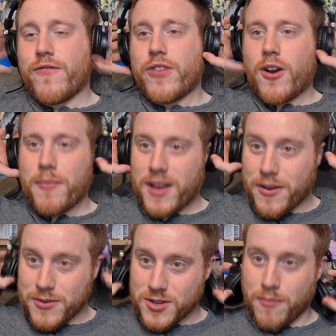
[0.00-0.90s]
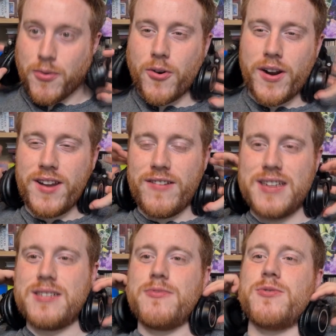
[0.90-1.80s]
The comedy of it was on point. The
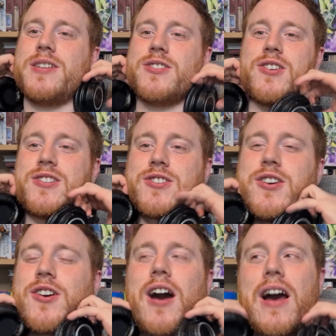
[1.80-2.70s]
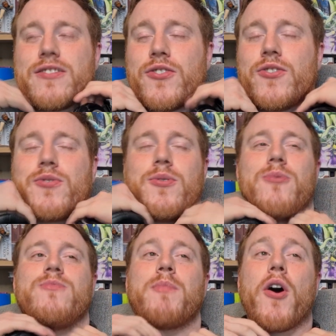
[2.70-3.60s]
relationship between John and Sherlock, as
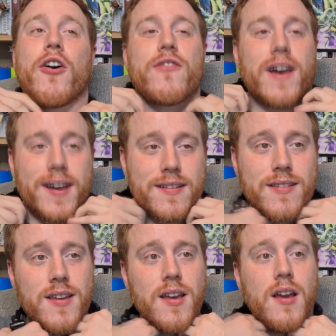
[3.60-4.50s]
usual, perfect.